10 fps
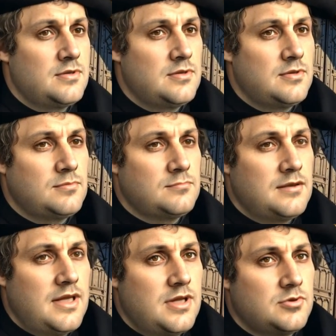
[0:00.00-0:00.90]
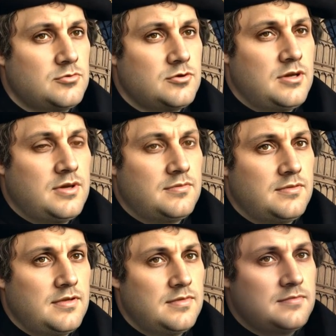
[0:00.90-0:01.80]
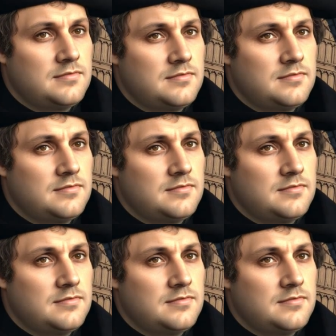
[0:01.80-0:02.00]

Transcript: His legacy stands at the